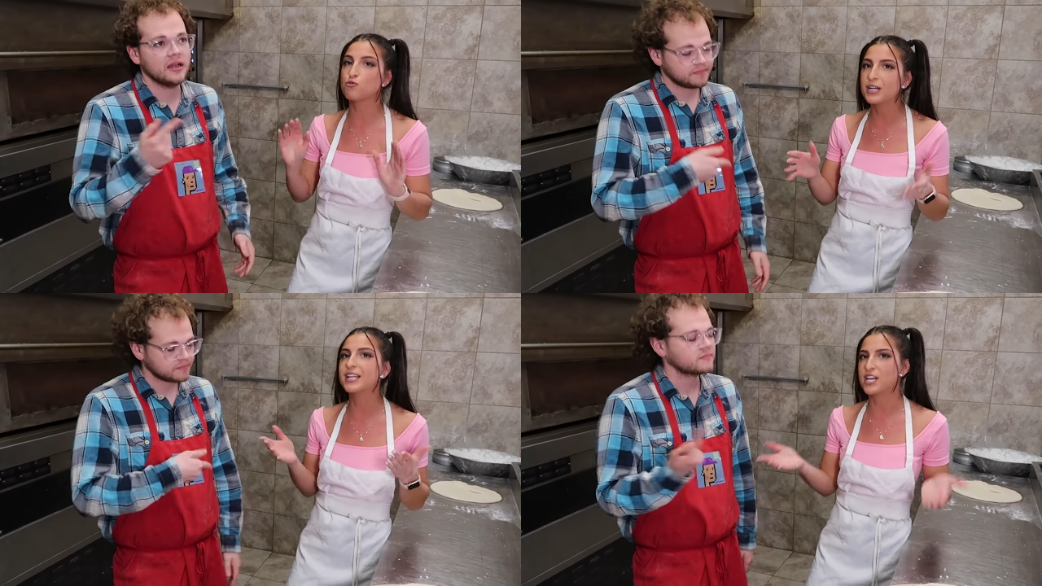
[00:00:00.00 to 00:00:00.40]
Speaker 1: you
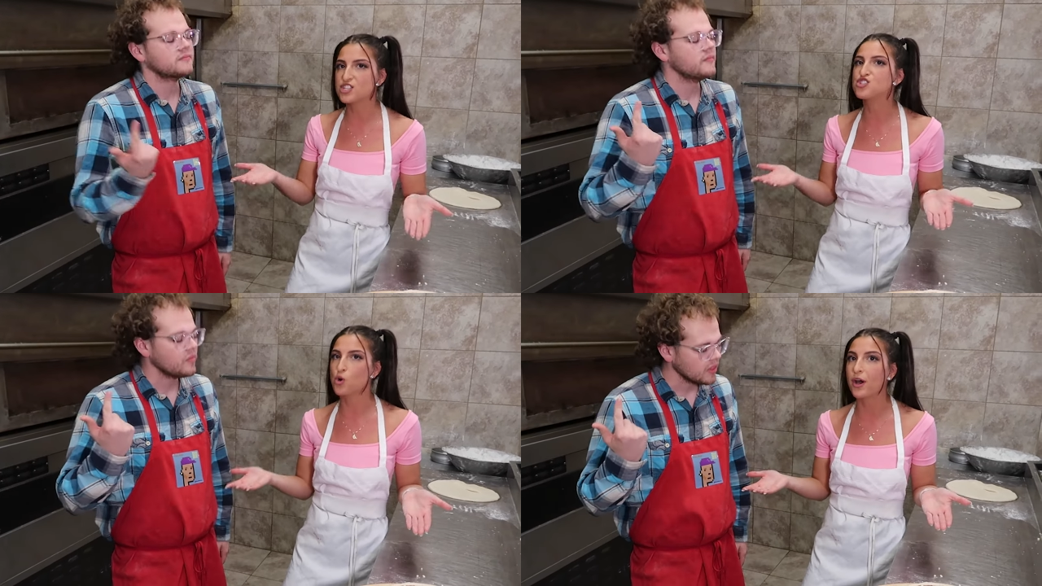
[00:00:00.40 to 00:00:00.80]
really
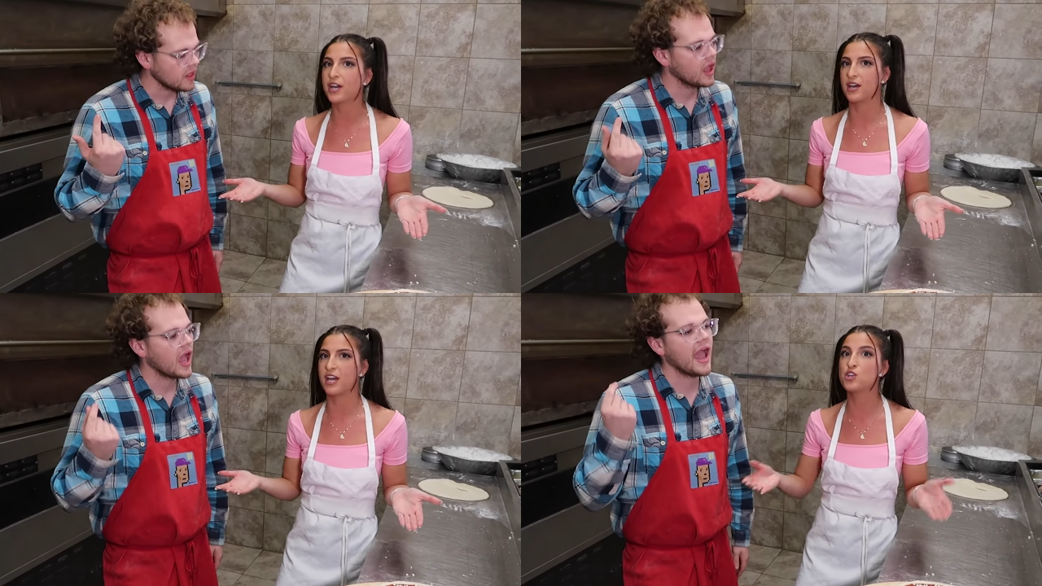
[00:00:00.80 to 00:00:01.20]
enjoy it
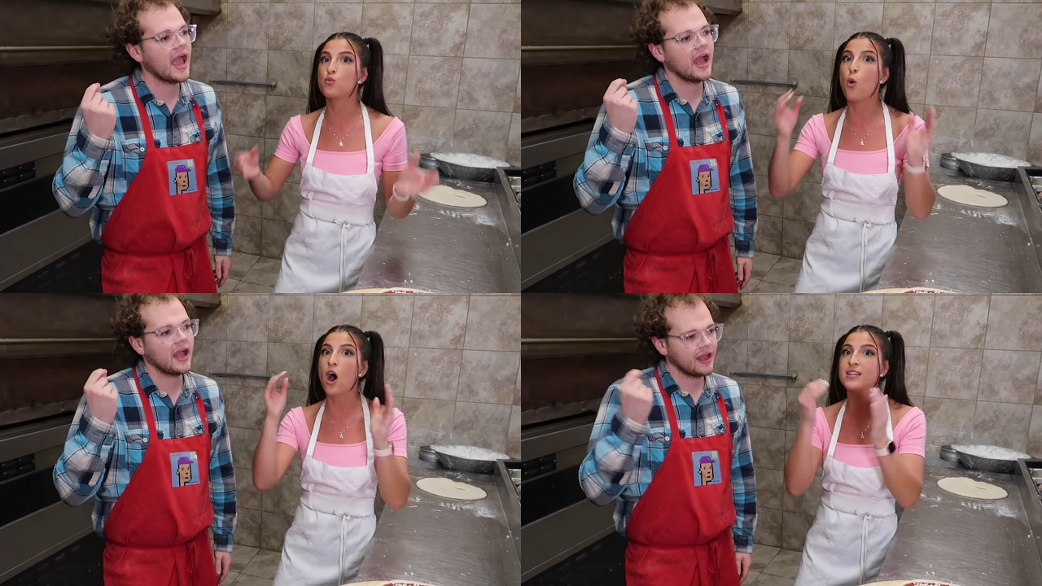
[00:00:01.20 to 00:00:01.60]
and you
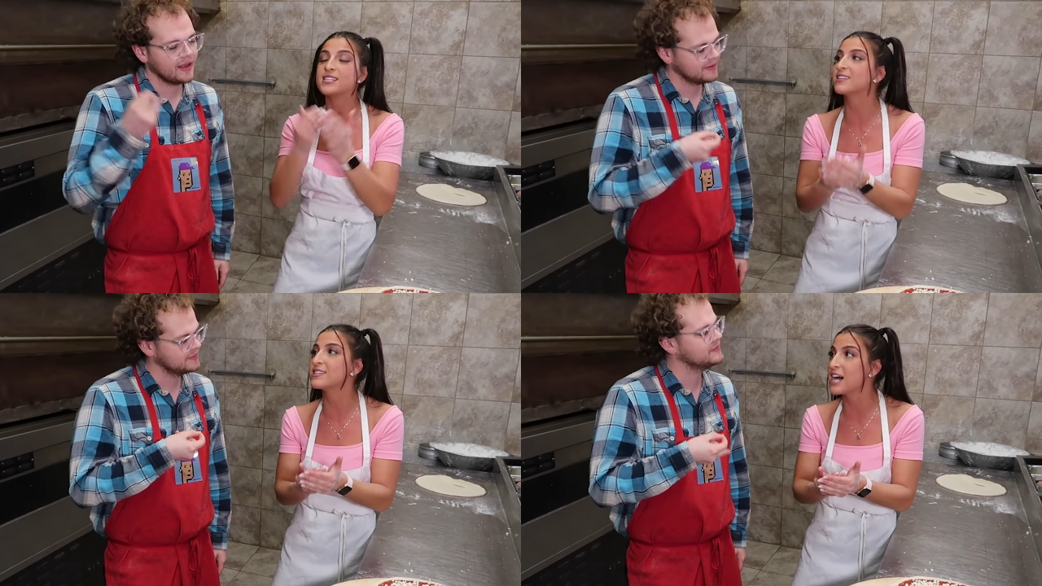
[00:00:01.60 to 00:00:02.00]
want to
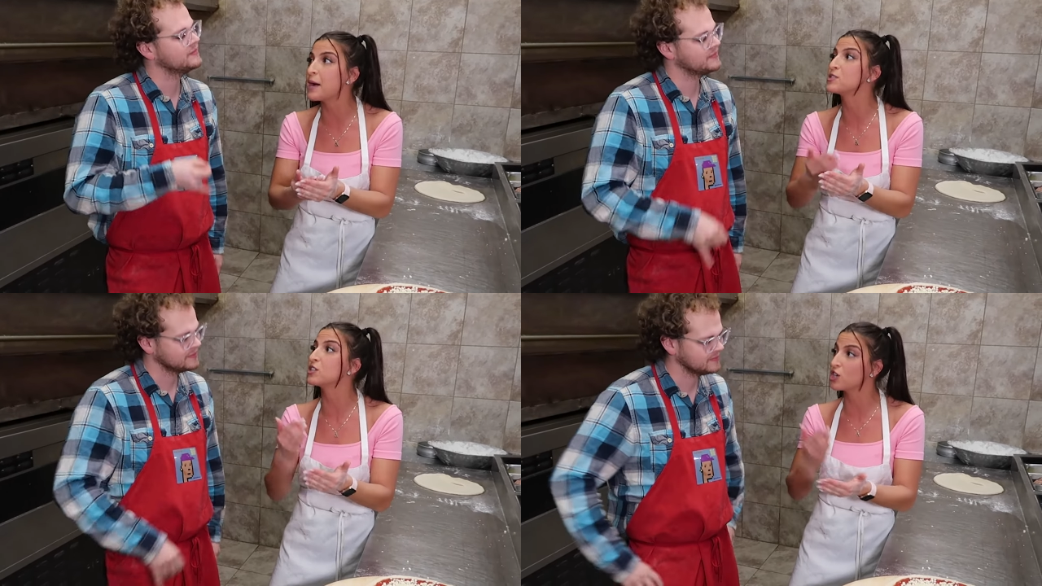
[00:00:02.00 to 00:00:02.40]
take the time
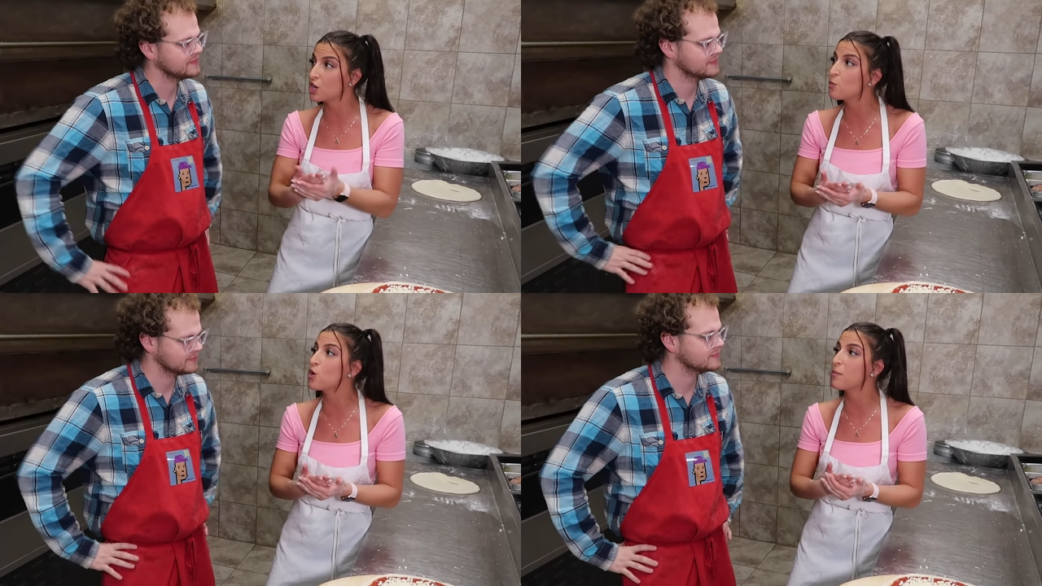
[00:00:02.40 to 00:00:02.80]
to learn
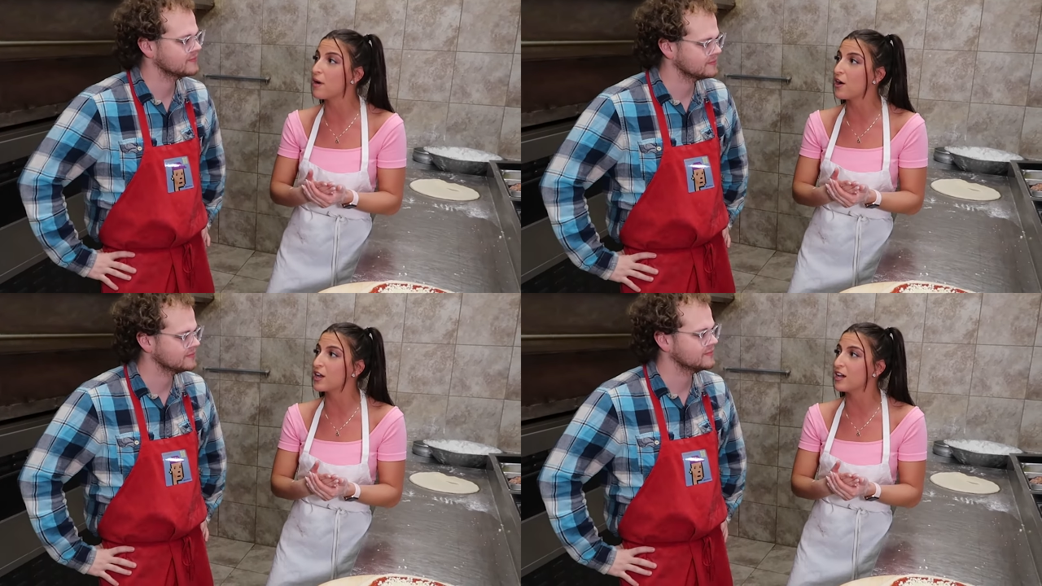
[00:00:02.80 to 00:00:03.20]
more
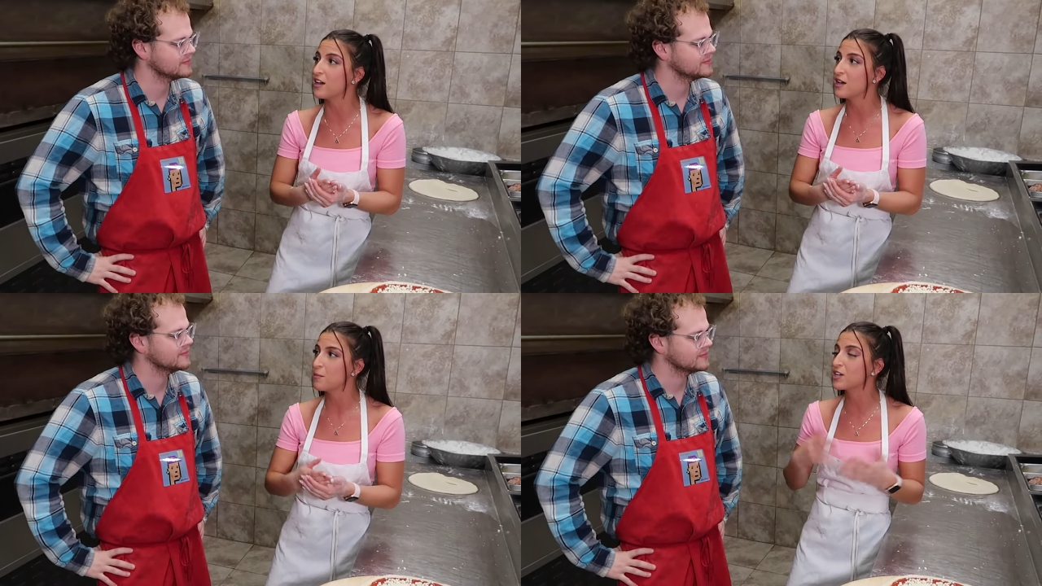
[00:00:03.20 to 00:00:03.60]
about
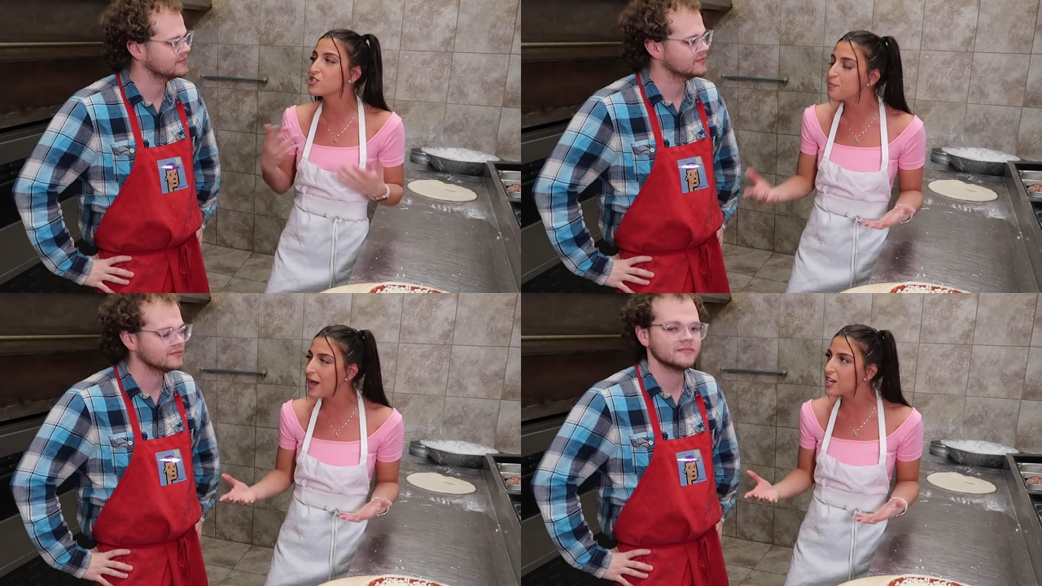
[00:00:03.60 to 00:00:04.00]
it because
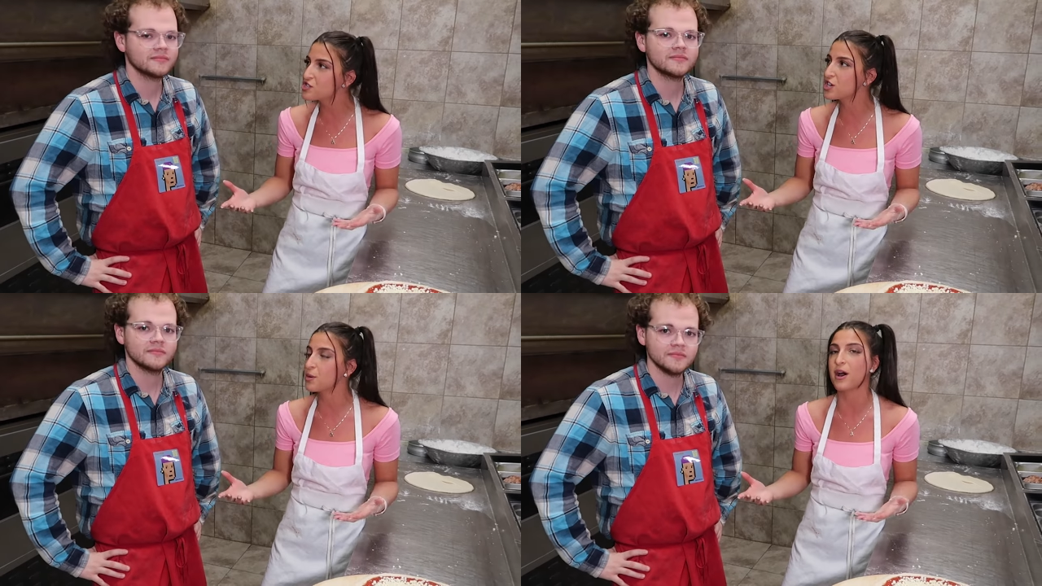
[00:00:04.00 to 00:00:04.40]
you're
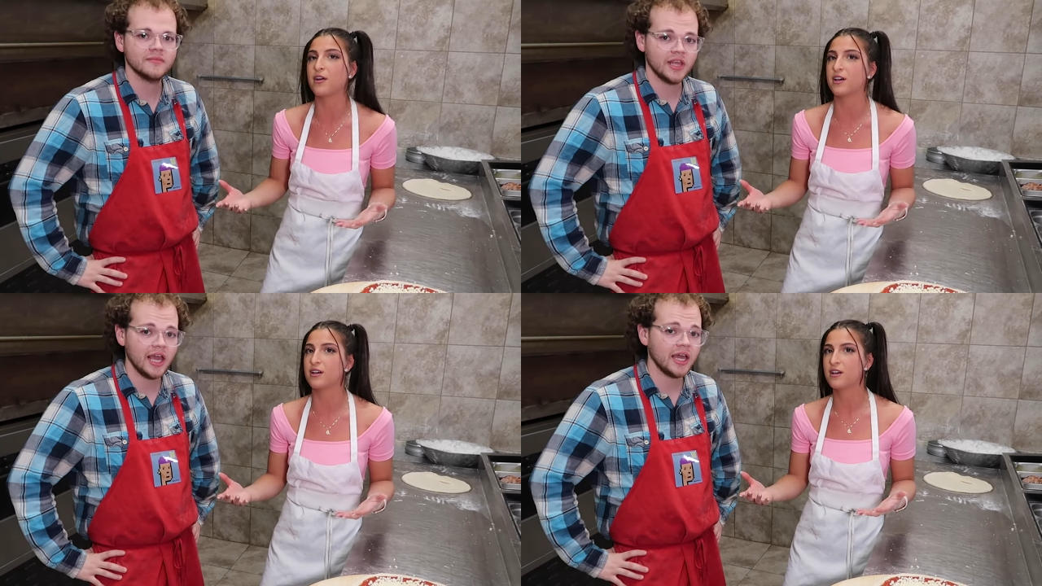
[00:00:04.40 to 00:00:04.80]
passionate about
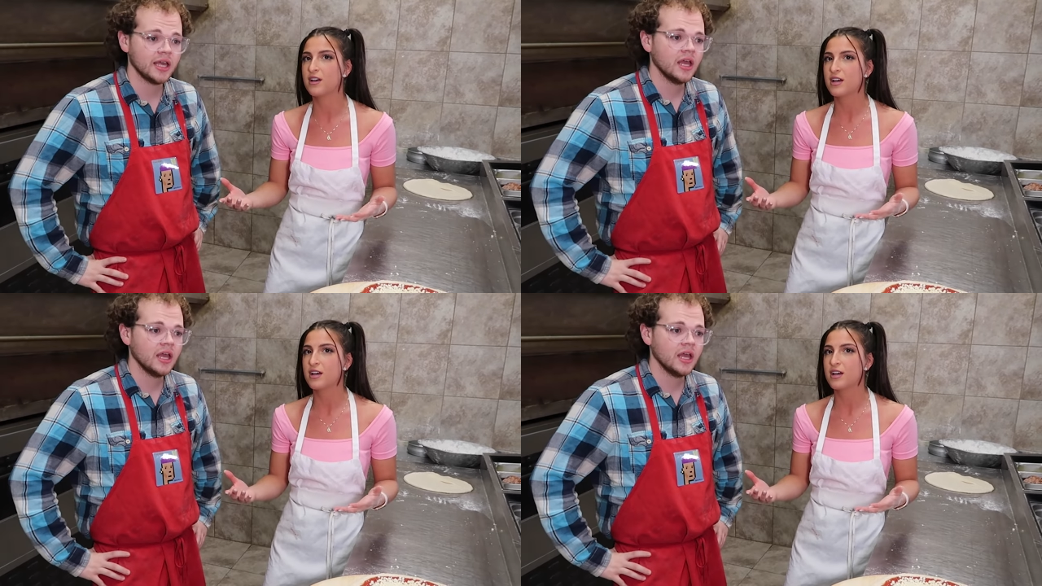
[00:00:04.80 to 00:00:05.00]
it. Yeah.